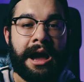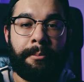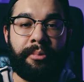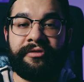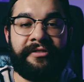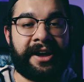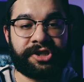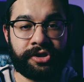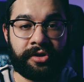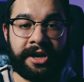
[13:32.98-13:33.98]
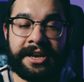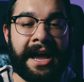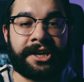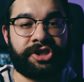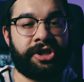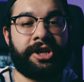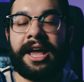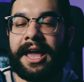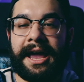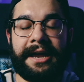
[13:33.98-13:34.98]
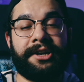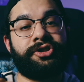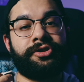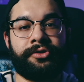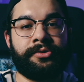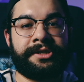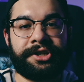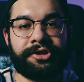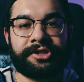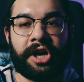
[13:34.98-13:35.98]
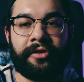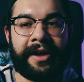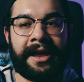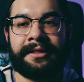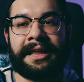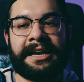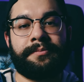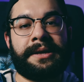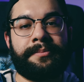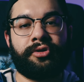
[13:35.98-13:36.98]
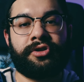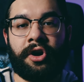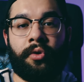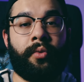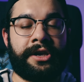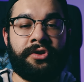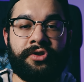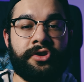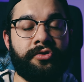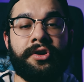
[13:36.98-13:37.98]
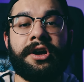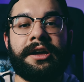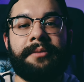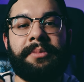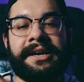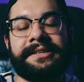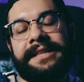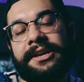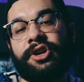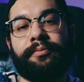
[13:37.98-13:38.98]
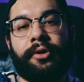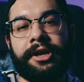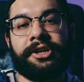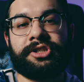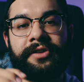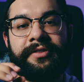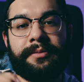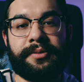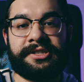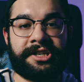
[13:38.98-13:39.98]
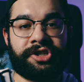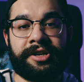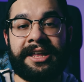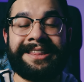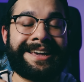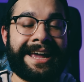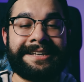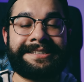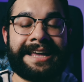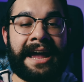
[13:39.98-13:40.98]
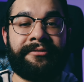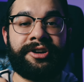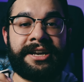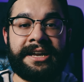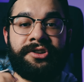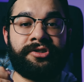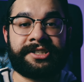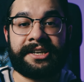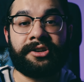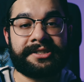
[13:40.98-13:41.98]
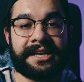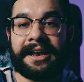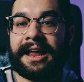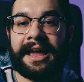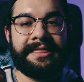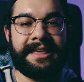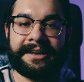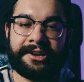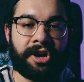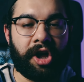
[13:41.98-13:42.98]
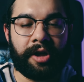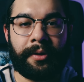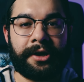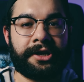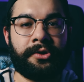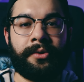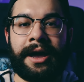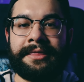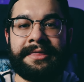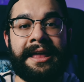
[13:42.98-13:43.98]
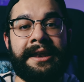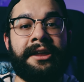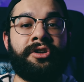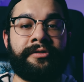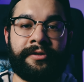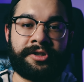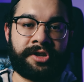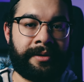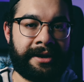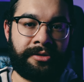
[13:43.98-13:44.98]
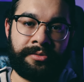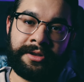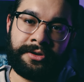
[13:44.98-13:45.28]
a professional connection and introducing yourself and letting people know what you do, because then you're putting yourself in the position in the case they ever need your skill set, they can call upon you and then your foot's already through the